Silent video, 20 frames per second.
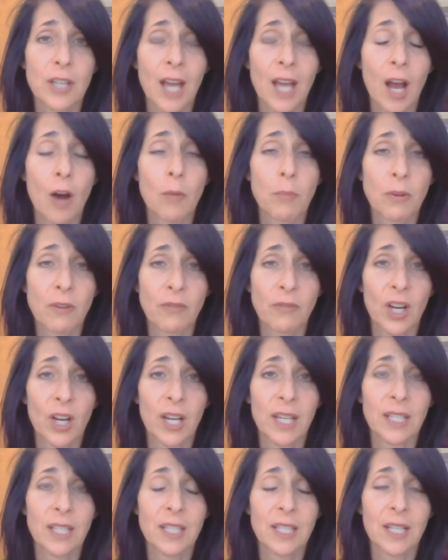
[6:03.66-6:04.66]
to help
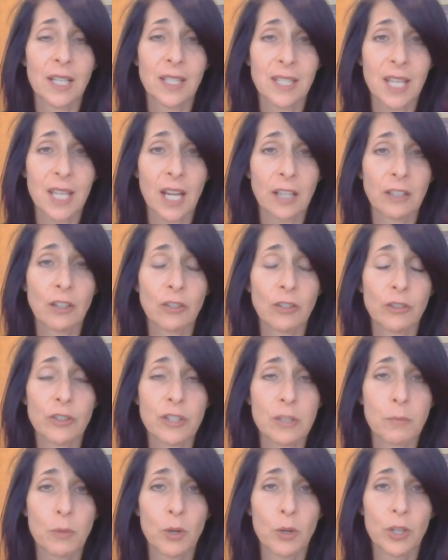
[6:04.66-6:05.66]
provide uh, technical
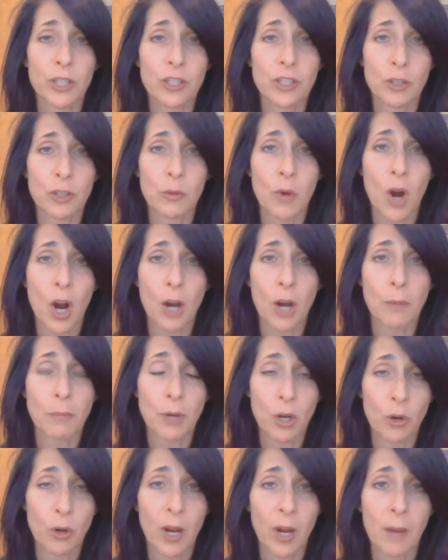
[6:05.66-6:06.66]
support to our
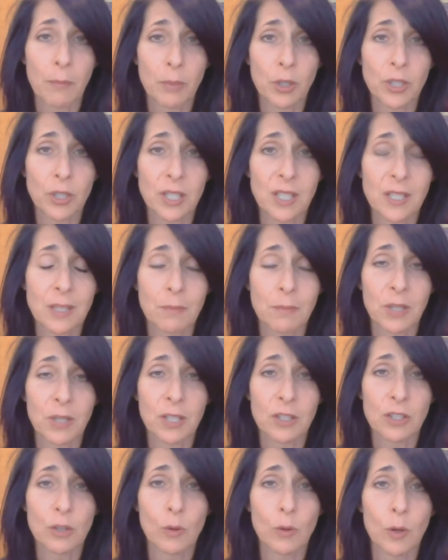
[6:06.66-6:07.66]
program
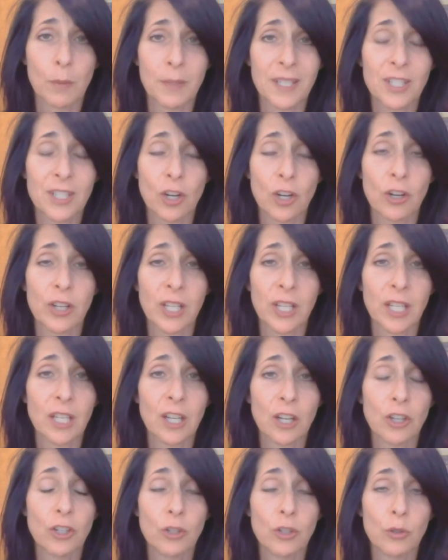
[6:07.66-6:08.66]
participants who will be starting in
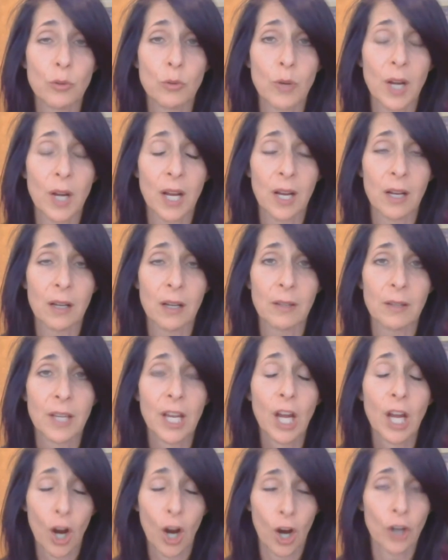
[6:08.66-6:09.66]
a new uh,
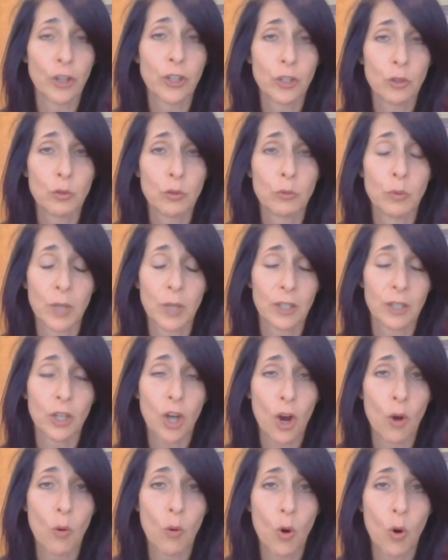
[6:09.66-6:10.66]
our new
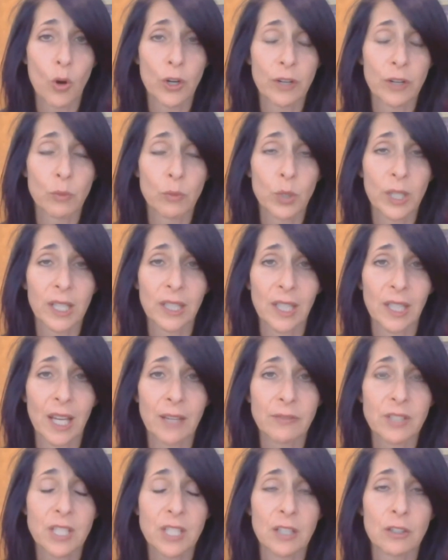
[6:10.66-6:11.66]
cohort of work and
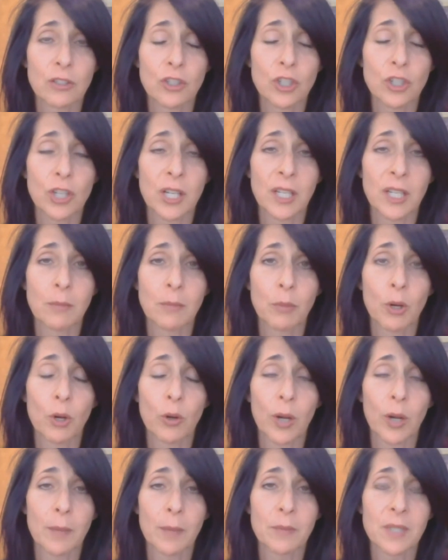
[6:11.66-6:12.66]
life skills training
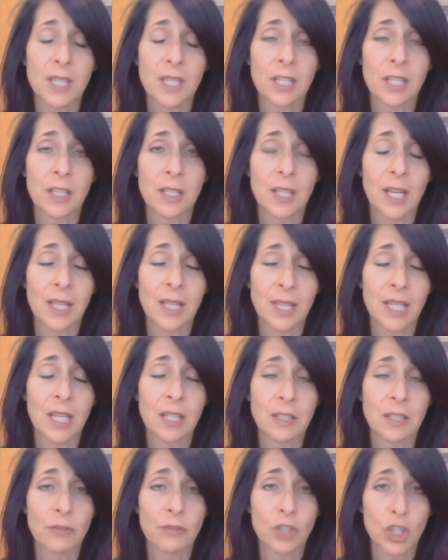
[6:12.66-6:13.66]
programs in, at the
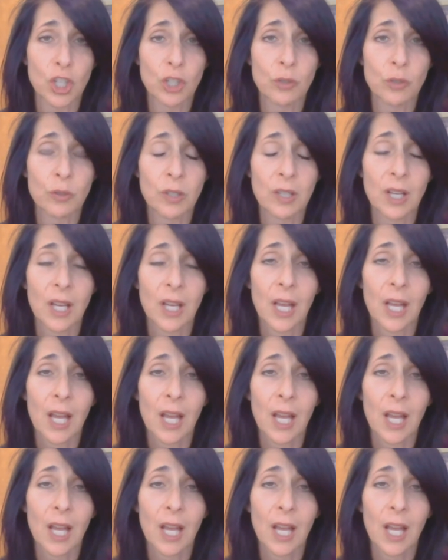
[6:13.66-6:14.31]
end of June,